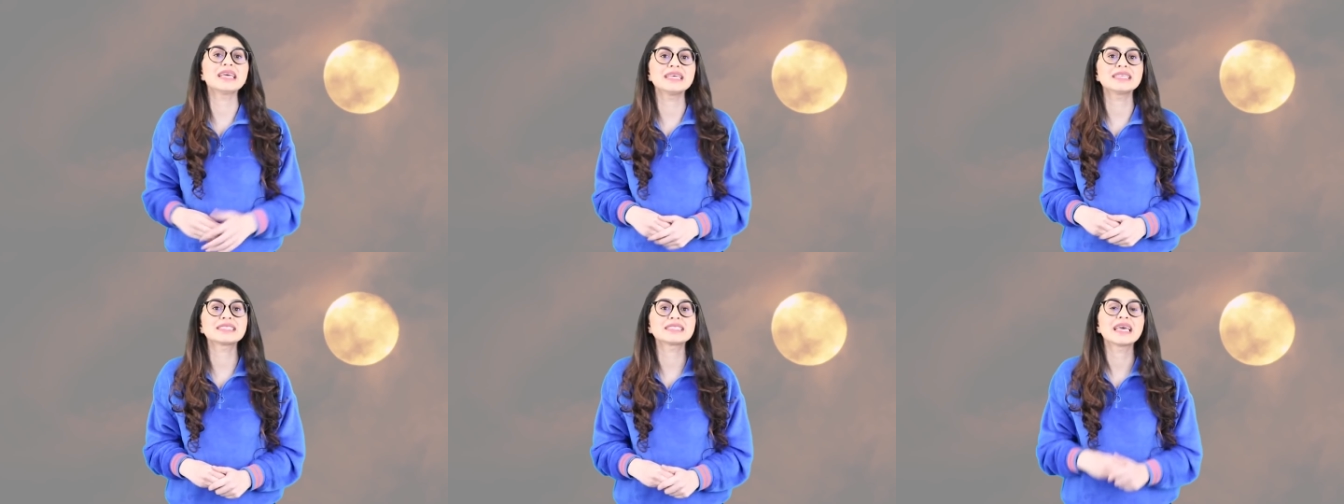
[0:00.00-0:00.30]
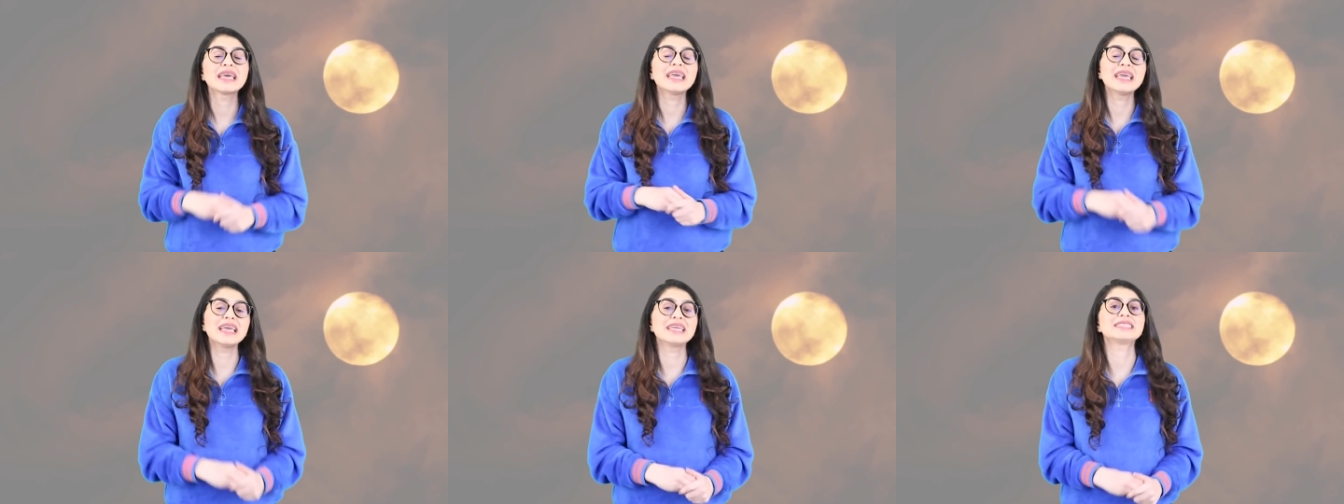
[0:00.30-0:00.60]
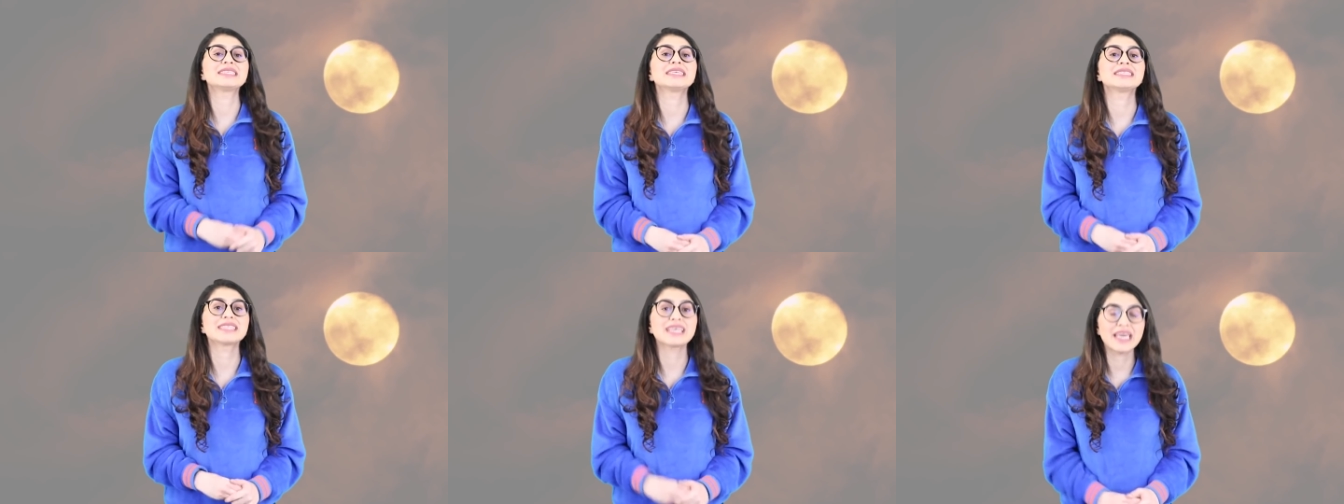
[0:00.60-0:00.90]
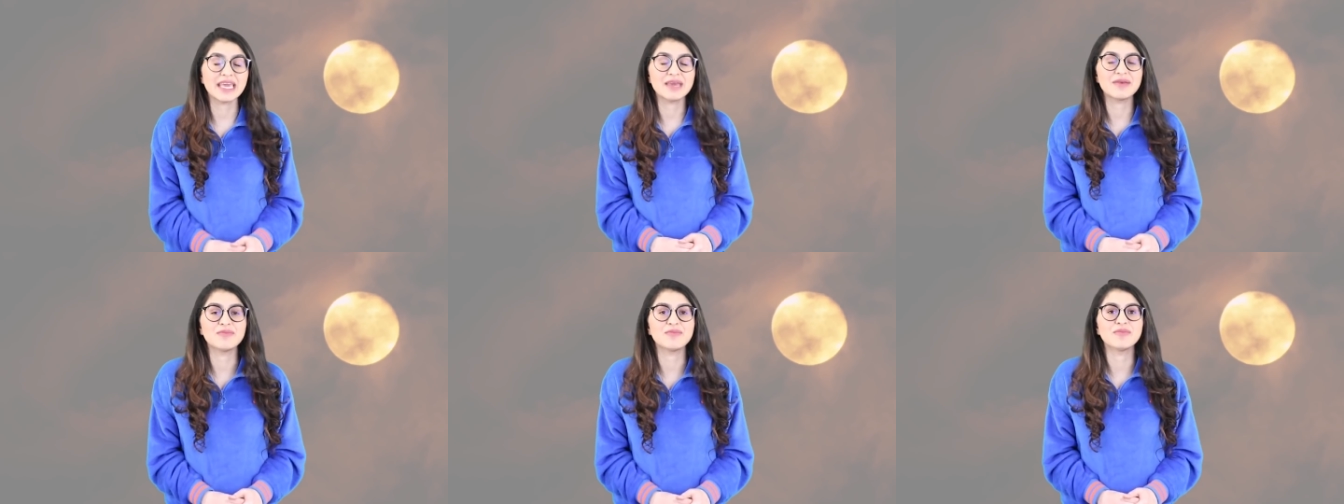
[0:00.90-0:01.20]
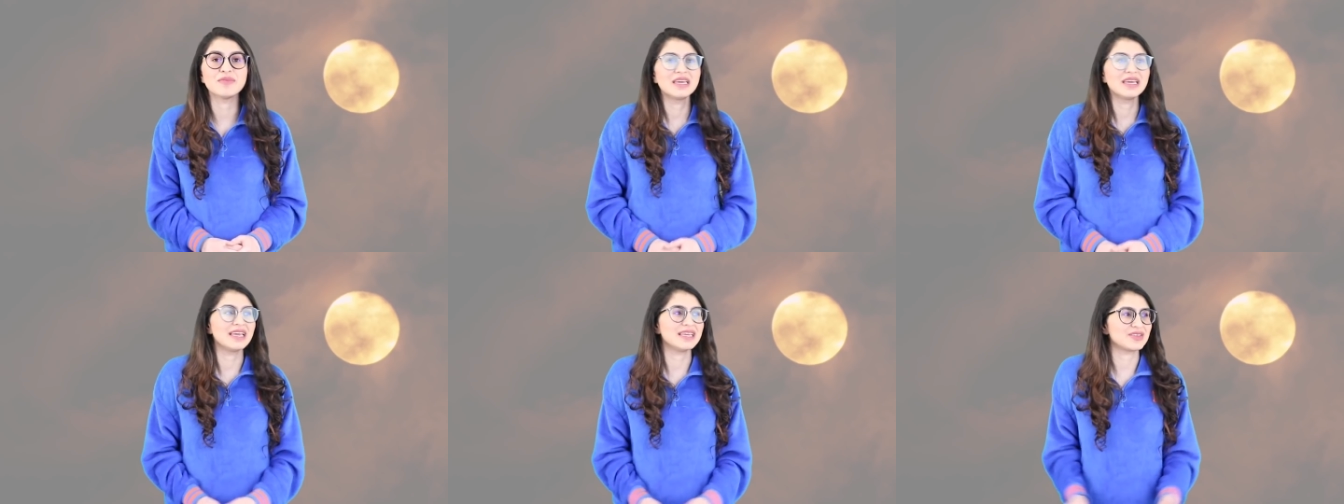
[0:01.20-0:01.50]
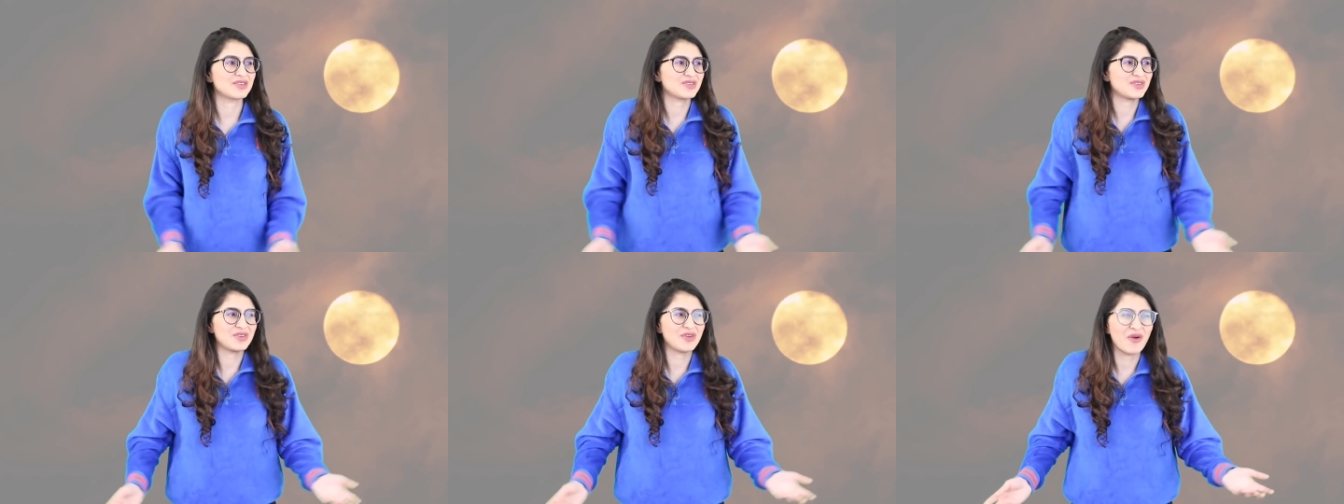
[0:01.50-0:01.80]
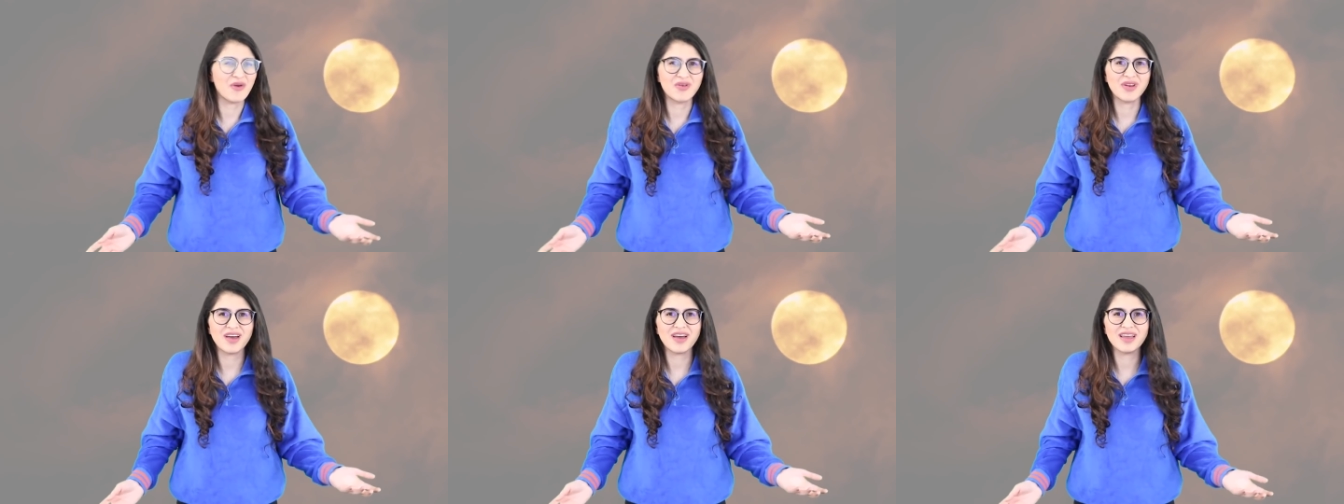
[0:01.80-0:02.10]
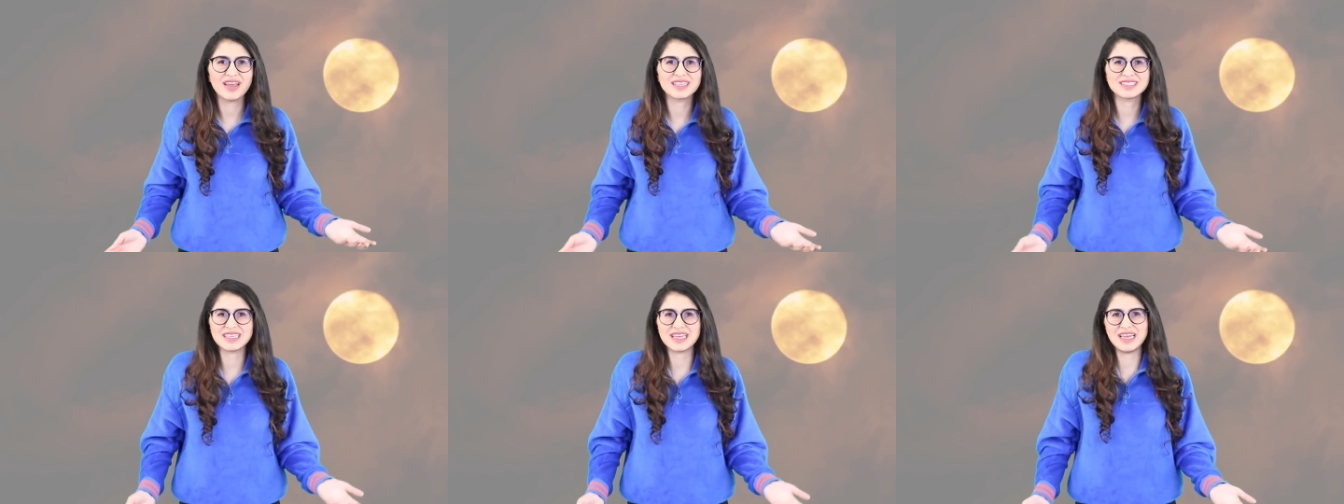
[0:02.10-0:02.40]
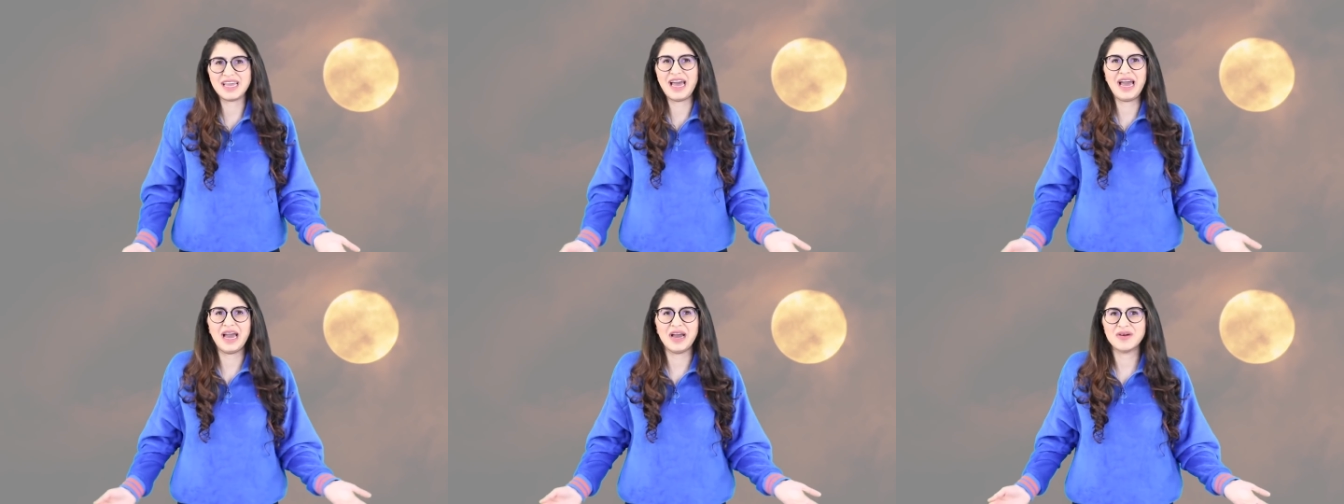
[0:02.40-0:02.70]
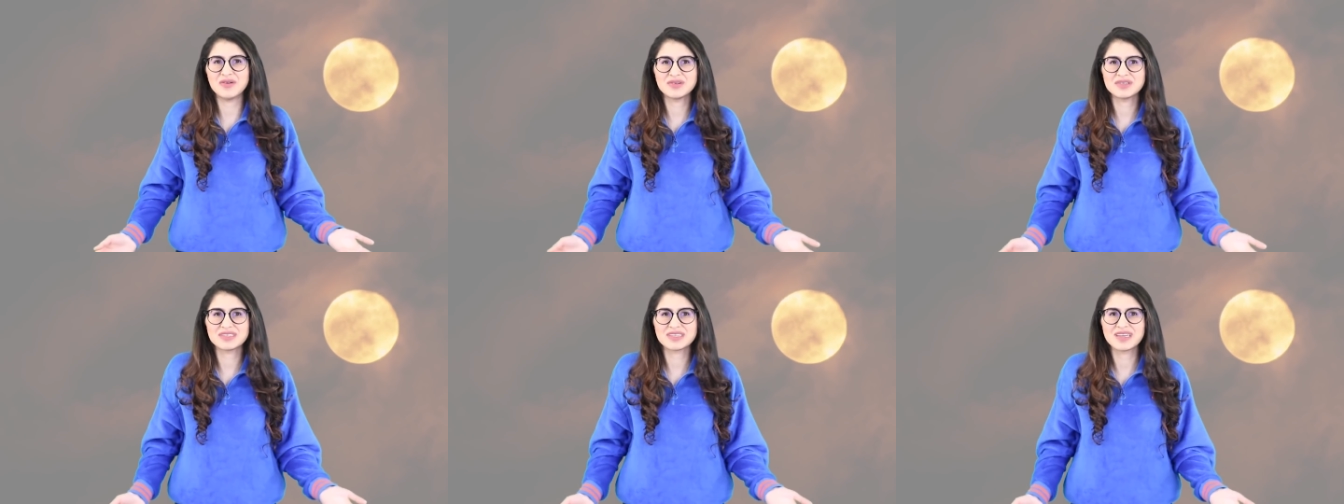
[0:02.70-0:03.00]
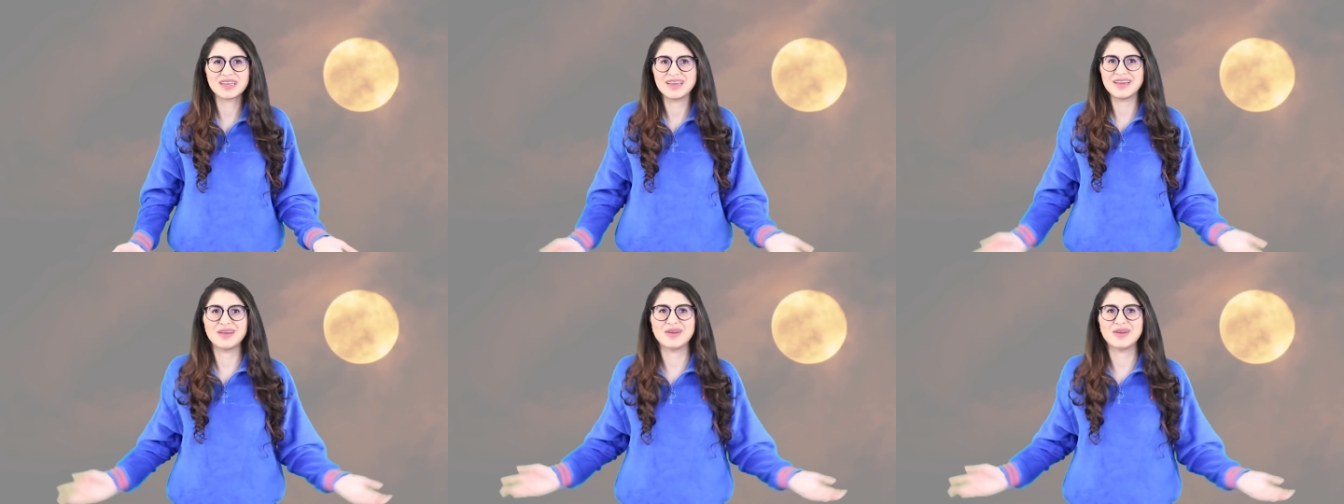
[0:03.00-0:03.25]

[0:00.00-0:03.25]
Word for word: is, it is him. Is this a Yoda? Is it a hound?